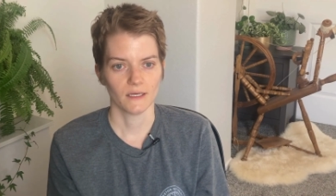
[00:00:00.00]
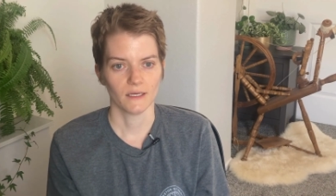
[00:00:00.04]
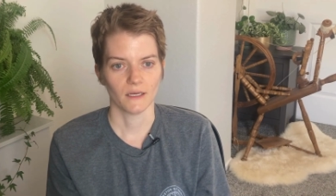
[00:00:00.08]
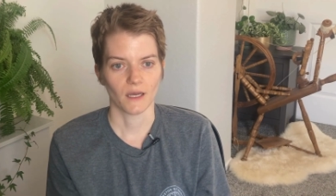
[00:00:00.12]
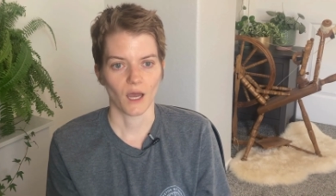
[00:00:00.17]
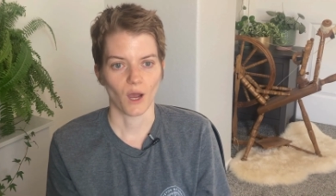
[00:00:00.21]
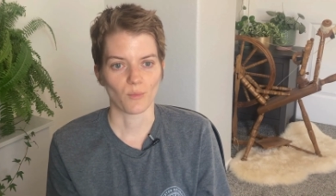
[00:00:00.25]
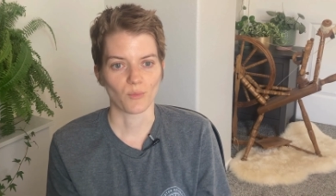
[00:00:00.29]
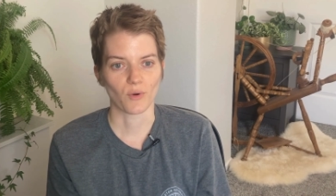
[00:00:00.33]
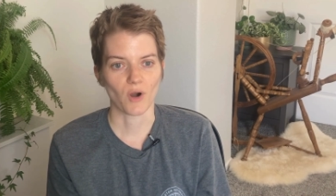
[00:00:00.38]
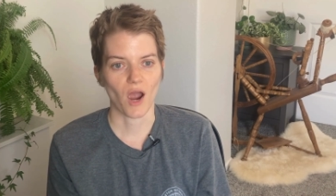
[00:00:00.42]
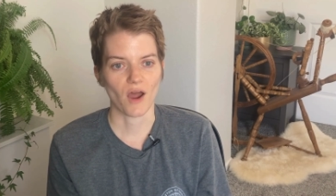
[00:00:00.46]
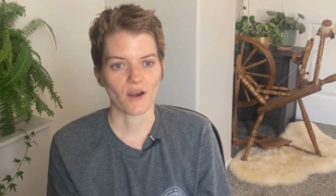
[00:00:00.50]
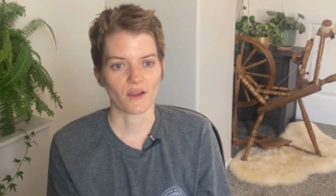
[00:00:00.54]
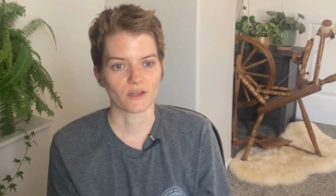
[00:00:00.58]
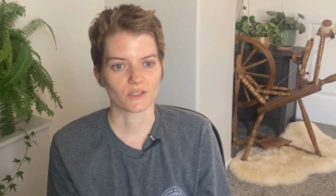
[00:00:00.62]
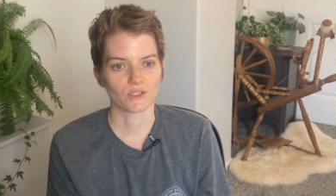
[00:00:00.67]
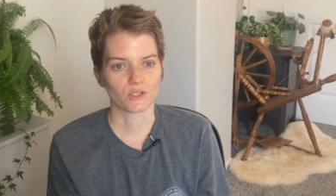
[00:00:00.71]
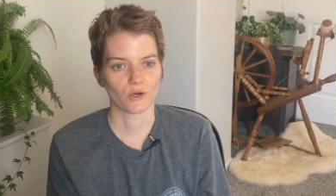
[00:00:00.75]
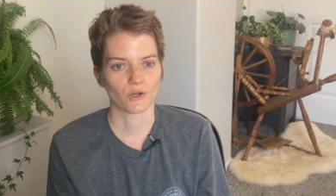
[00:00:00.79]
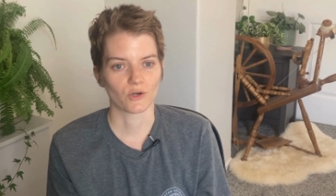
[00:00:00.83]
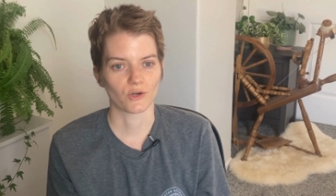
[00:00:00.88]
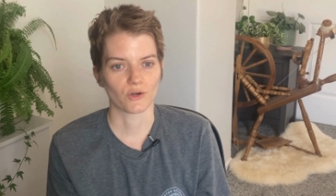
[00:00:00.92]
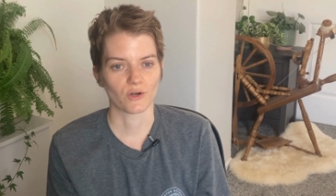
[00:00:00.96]
A product
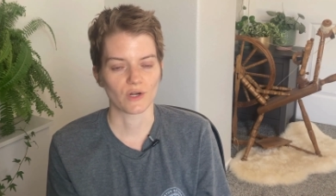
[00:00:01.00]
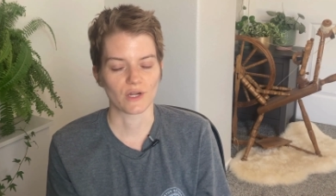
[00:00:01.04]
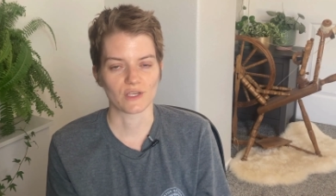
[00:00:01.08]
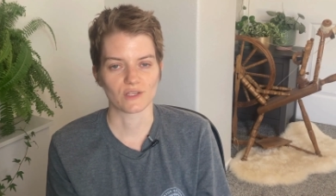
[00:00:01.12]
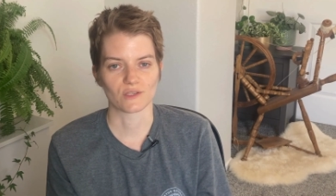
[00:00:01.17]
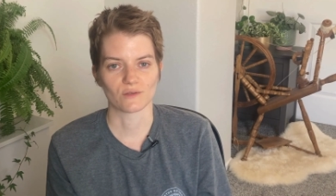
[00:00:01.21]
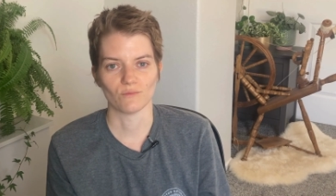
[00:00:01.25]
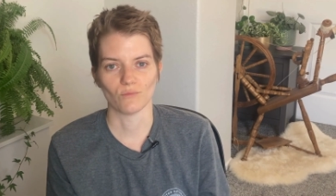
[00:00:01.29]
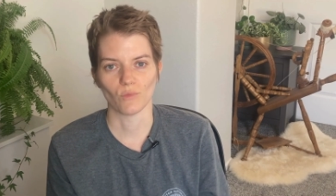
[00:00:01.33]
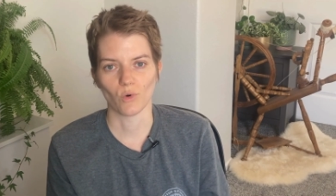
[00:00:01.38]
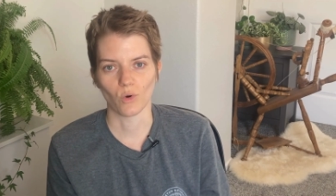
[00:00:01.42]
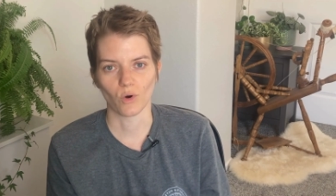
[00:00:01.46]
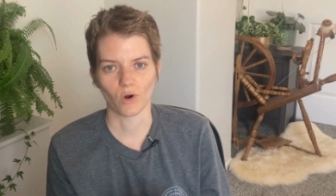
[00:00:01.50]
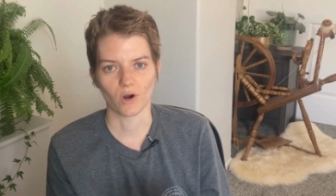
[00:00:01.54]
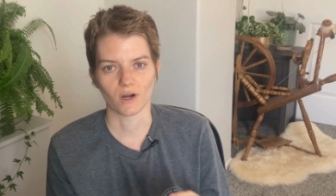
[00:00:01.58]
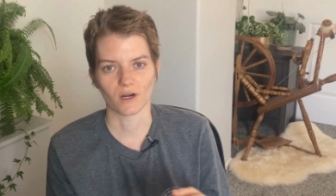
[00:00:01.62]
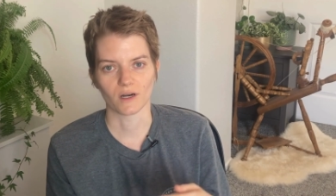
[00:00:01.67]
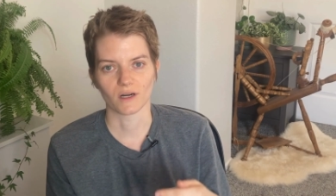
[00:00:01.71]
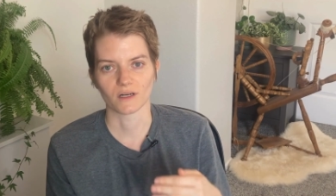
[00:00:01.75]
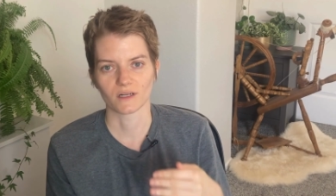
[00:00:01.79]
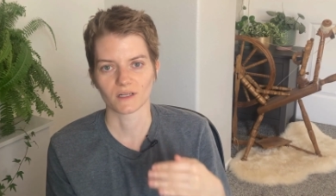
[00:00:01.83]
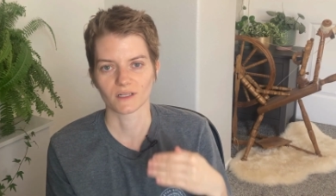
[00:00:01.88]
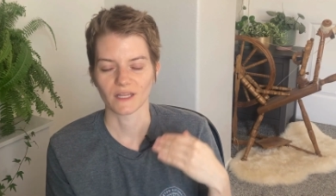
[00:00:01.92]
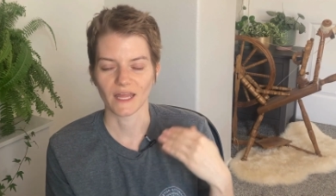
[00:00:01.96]
owner is
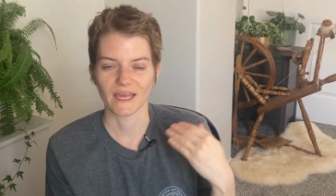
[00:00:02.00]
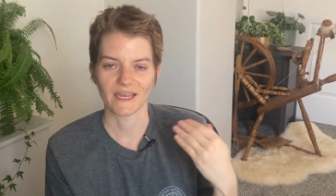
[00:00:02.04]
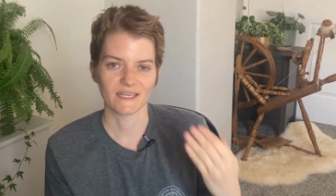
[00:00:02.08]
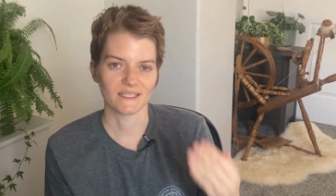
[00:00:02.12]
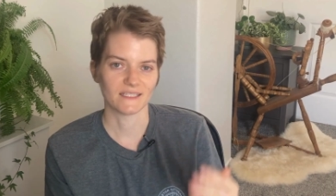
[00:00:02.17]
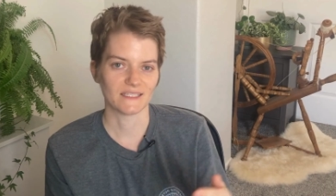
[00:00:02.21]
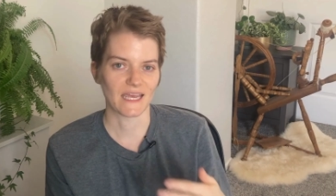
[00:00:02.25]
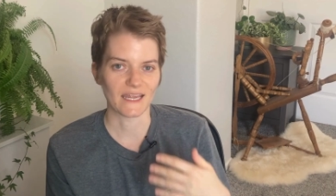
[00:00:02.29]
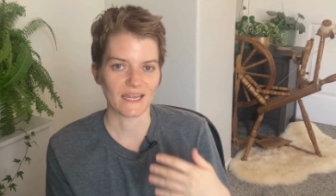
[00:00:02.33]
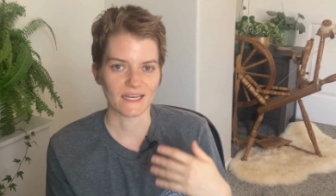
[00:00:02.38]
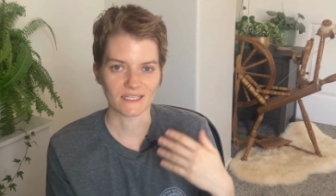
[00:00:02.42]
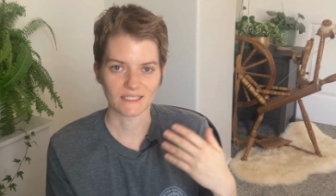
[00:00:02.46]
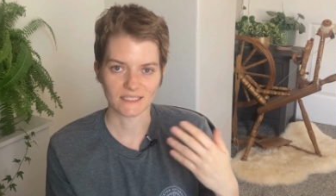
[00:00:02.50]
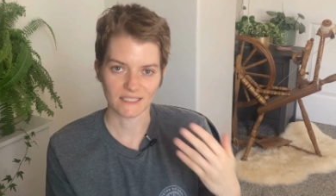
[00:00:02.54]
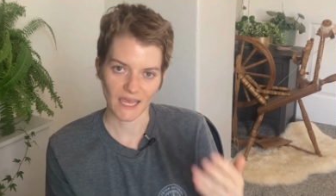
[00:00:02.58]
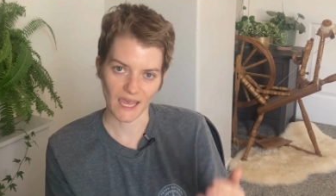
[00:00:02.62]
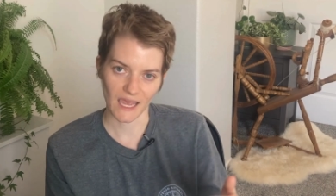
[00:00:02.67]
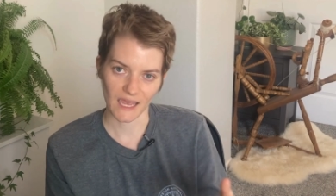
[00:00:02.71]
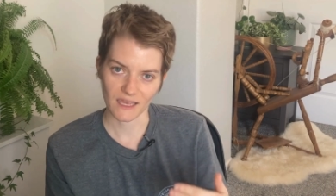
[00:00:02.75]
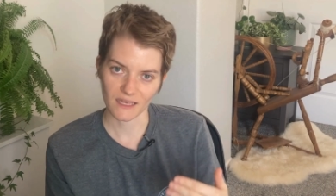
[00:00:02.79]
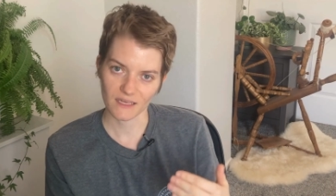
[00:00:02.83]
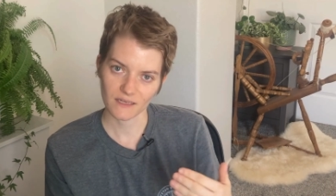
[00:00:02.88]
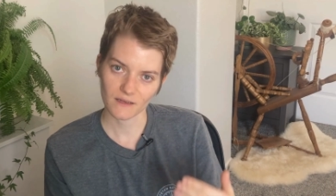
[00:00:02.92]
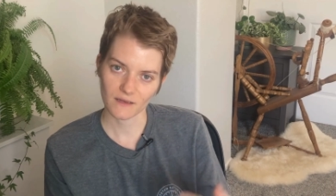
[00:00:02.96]
more like
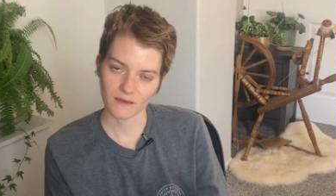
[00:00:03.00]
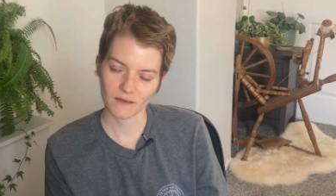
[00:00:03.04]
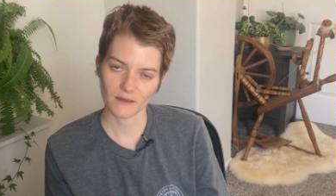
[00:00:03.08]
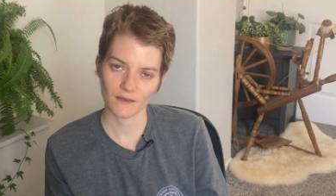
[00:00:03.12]
day-to-day